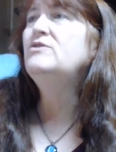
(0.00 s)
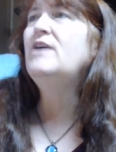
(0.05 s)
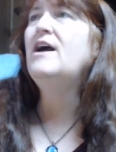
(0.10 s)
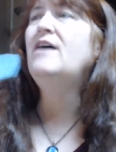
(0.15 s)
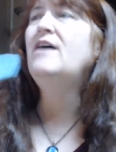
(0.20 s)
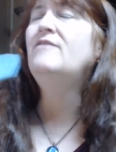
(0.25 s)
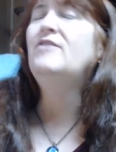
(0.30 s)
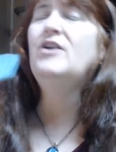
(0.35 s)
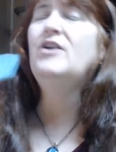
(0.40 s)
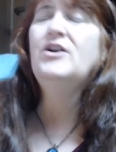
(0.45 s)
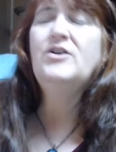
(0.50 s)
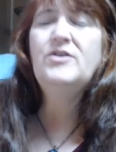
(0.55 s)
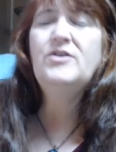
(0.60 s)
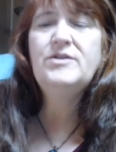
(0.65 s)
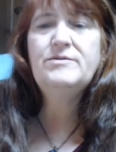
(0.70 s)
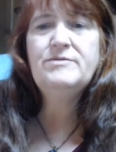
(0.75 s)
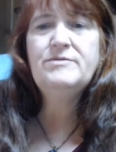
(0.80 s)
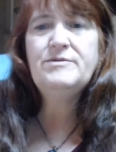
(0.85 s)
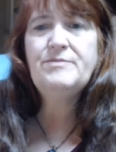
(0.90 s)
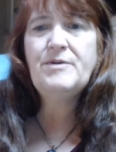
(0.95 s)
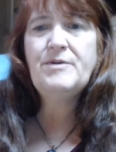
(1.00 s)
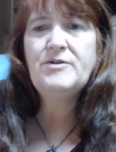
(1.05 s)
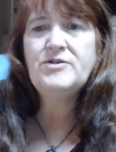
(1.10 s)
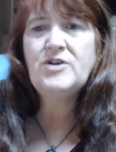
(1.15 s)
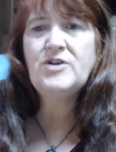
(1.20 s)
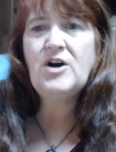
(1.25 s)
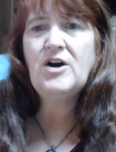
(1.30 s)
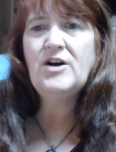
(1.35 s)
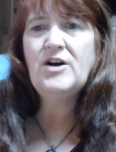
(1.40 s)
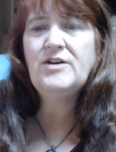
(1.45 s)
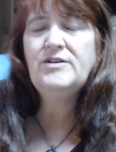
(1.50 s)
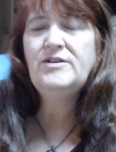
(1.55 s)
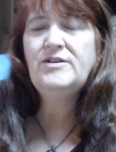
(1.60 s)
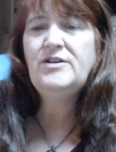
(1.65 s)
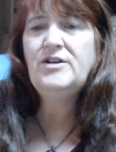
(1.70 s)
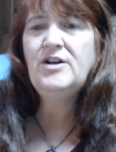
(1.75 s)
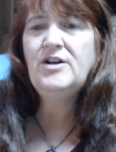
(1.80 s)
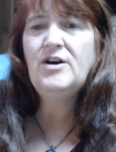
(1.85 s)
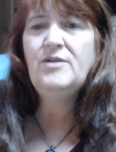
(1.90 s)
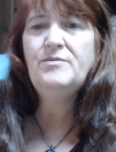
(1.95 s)
have our Christmas postcard,
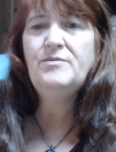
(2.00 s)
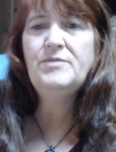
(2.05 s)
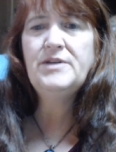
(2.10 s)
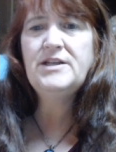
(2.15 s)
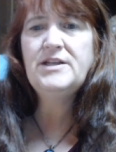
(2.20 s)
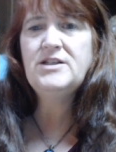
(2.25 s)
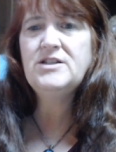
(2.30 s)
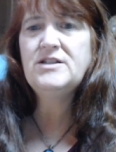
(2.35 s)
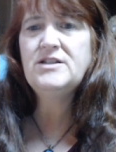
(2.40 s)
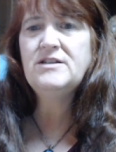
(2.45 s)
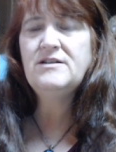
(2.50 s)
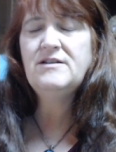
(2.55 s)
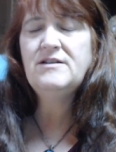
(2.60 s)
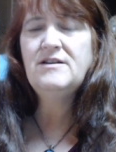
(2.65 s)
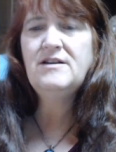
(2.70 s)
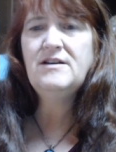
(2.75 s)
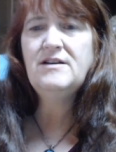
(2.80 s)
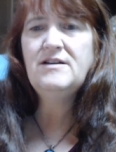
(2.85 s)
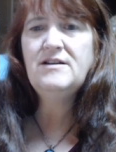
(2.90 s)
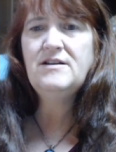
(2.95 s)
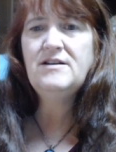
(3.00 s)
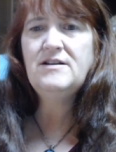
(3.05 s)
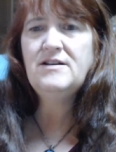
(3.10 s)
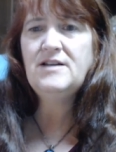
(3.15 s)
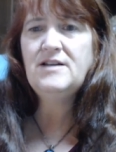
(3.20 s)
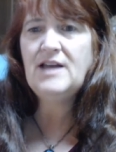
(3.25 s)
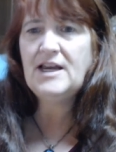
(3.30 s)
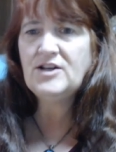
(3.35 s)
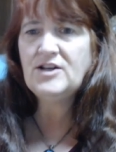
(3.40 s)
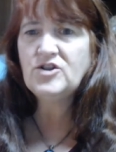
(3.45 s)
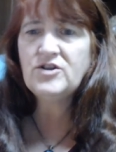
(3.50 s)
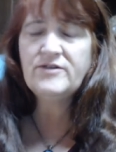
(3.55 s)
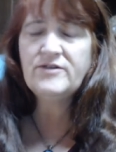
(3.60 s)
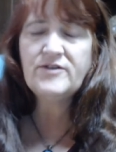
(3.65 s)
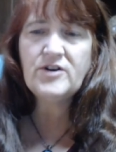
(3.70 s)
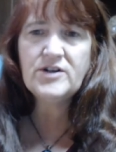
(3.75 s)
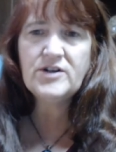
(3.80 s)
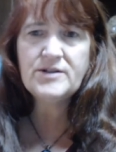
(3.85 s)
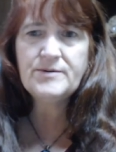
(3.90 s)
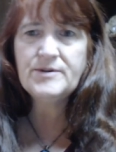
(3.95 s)
you know, please, Angel of
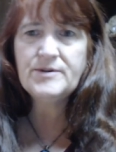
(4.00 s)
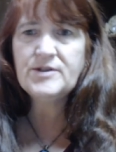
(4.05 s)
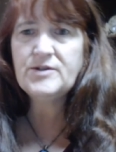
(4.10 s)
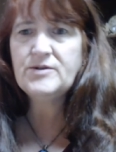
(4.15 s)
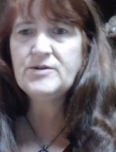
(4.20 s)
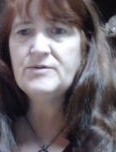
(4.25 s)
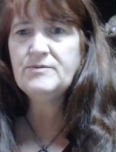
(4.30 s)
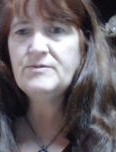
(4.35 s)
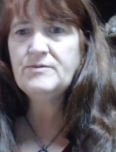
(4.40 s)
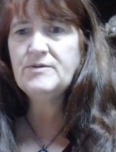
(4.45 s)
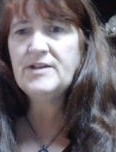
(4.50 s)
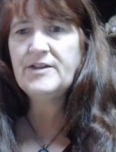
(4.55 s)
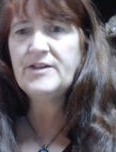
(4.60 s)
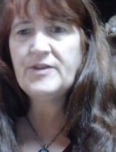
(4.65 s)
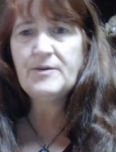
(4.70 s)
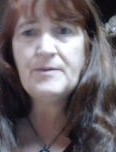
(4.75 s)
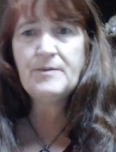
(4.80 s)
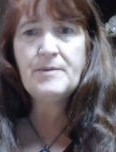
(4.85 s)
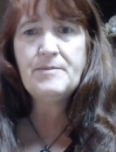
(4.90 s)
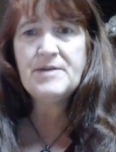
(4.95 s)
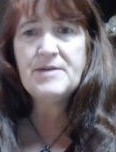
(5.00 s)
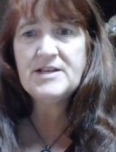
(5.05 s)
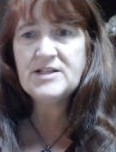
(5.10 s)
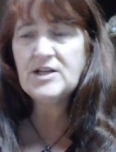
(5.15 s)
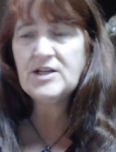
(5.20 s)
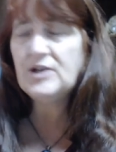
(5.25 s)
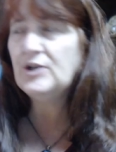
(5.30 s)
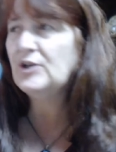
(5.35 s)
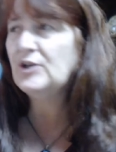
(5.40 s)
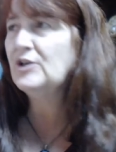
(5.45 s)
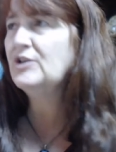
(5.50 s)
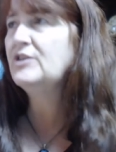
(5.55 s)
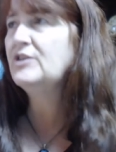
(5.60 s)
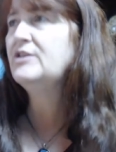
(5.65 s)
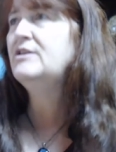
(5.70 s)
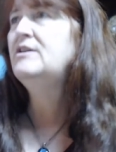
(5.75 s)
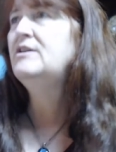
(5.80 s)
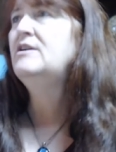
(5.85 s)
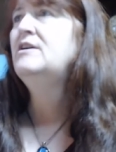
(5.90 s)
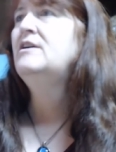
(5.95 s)
Christmas, let there be peace on earth.
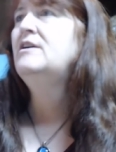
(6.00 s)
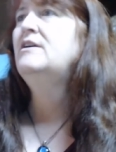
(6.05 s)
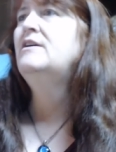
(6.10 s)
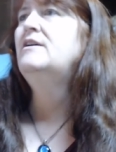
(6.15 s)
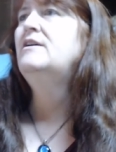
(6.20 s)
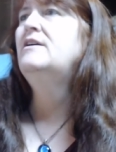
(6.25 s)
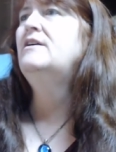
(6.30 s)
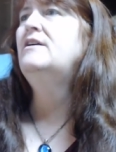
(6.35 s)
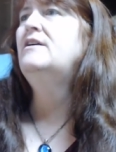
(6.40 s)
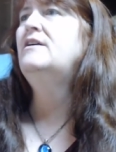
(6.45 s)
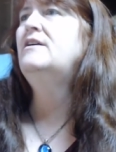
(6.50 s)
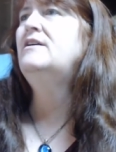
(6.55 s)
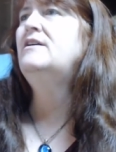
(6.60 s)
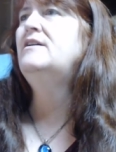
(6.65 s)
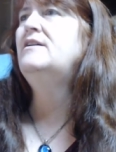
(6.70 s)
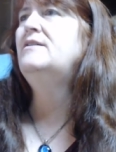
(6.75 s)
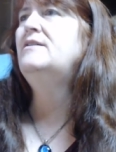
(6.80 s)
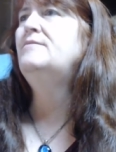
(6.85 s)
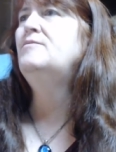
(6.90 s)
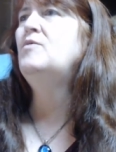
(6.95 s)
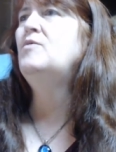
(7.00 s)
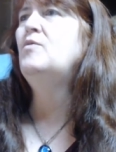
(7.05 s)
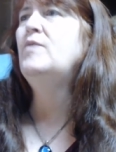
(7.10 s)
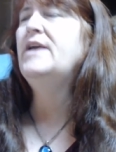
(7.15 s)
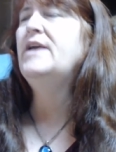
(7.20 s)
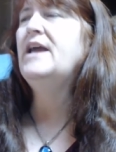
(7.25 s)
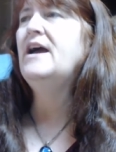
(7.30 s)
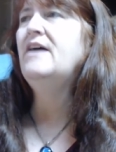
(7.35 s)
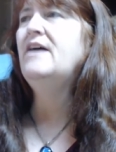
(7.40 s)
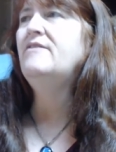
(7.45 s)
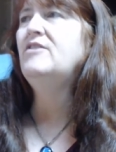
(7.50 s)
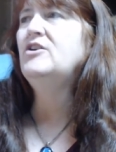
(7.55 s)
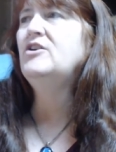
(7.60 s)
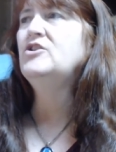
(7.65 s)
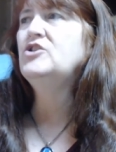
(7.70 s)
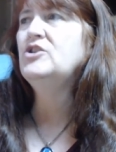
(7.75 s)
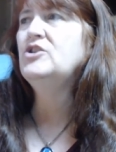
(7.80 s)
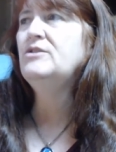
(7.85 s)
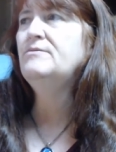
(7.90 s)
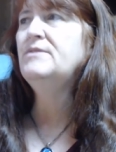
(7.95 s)
Um, we have our
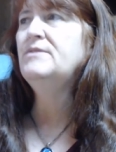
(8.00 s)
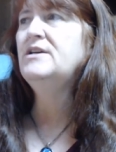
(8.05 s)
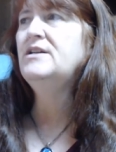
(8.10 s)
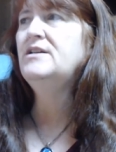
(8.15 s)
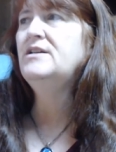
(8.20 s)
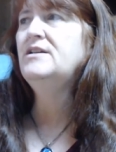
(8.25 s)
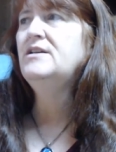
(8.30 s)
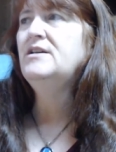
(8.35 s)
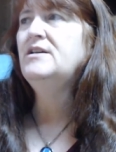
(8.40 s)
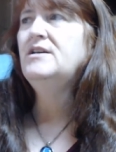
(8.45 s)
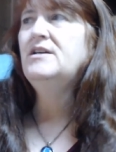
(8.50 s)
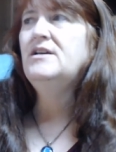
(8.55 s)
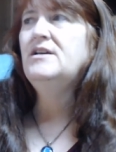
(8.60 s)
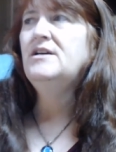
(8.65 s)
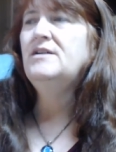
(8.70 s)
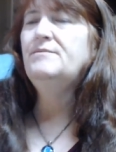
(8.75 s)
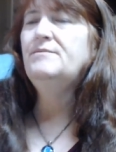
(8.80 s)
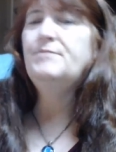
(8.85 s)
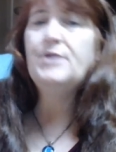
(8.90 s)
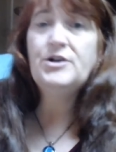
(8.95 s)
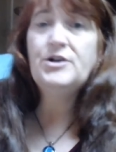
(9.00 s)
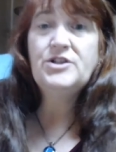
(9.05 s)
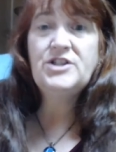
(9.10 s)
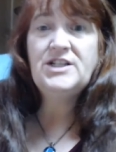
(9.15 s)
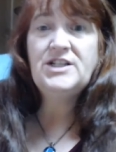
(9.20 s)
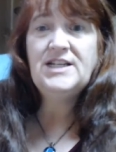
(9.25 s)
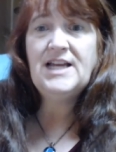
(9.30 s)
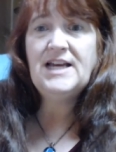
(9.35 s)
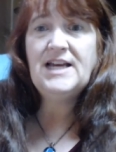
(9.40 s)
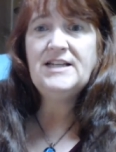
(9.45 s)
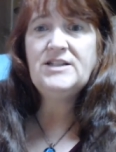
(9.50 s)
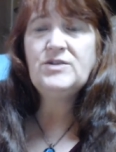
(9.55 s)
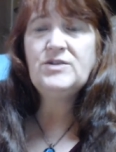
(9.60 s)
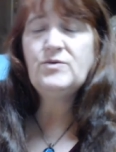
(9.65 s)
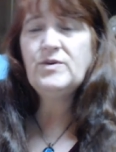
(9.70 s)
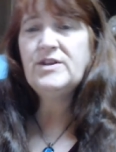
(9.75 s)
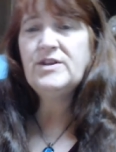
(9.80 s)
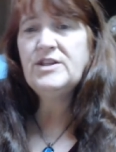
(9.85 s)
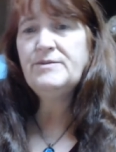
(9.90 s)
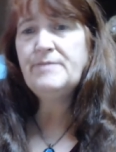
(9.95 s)
German bird's nest
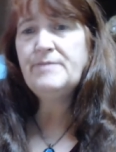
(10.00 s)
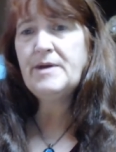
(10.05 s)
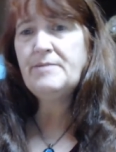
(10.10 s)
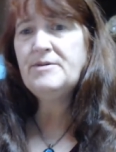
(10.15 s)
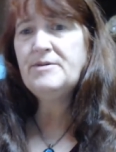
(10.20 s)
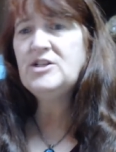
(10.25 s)
with the baby